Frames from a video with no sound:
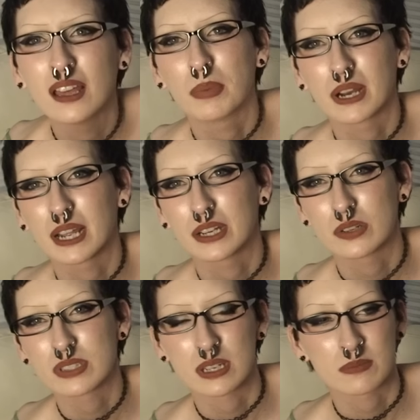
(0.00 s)
but I know
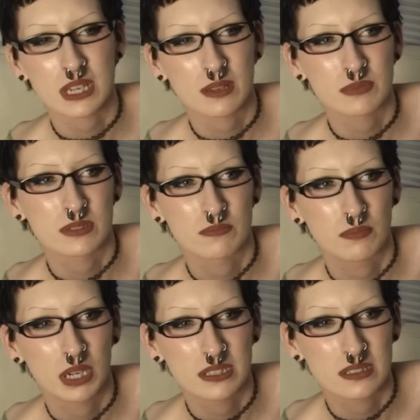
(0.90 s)
sometimes
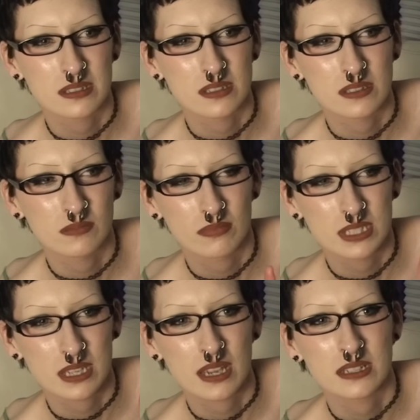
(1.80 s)
buttons
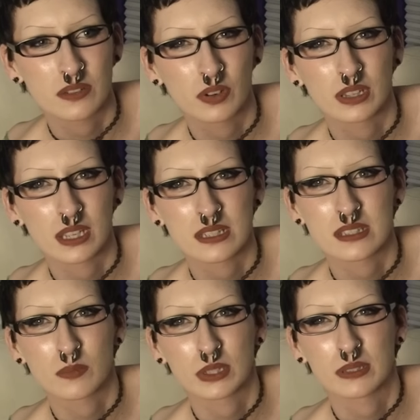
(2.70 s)
say different things
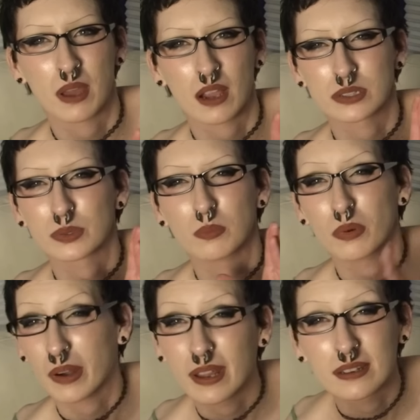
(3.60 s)
than what the actual
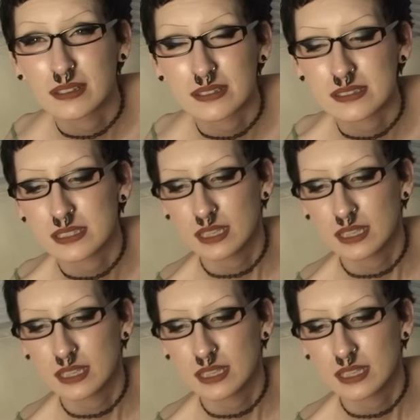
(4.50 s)
brand is.